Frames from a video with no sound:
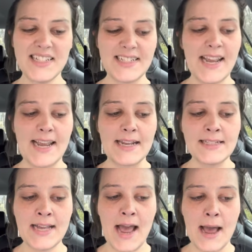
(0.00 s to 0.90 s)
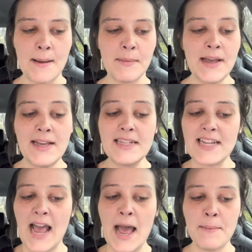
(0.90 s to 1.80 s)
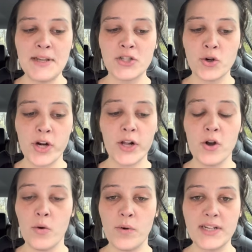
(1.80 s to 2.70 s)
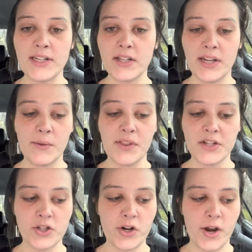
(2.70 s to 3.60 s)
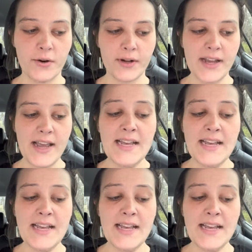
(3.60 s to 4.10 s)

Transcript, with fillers: T, time. Time is critical when dealing with a stroke.